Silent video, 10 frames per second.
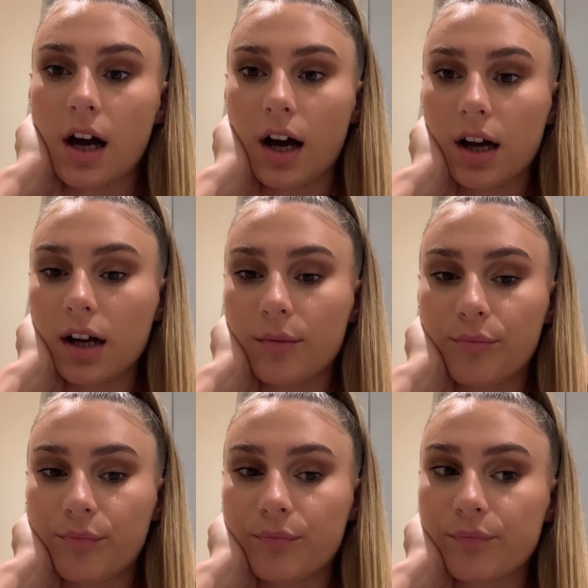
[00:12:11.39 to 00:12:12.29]

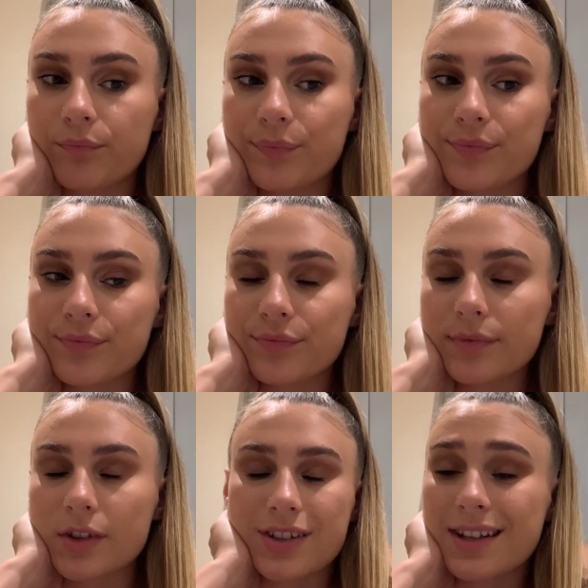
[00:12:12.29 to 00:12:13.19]

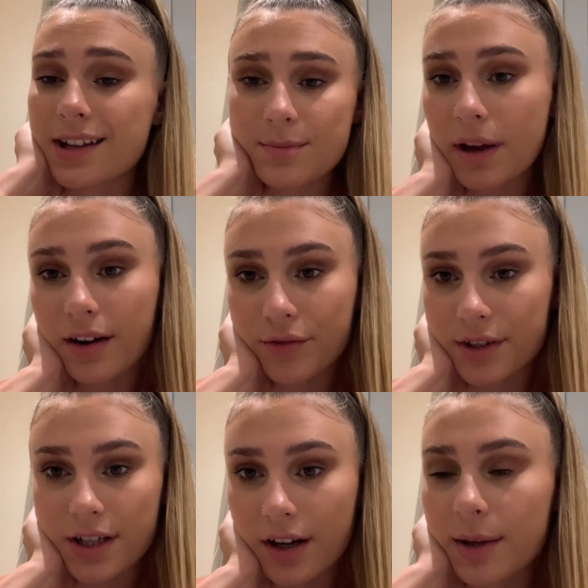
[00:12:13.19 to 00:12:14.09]
It just gets better every
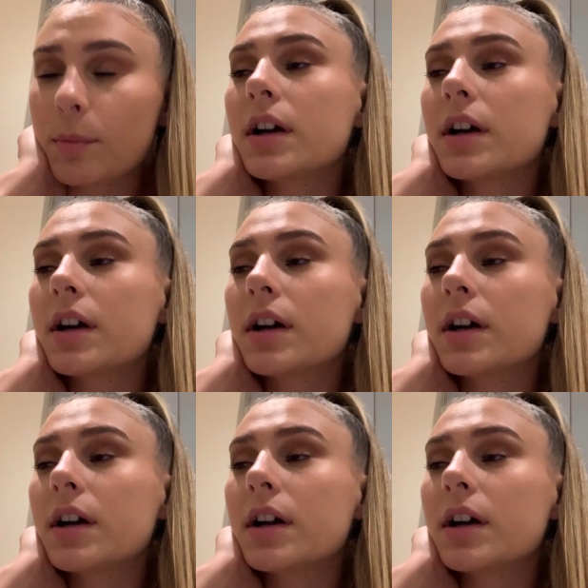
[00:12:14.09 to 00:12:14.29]
time.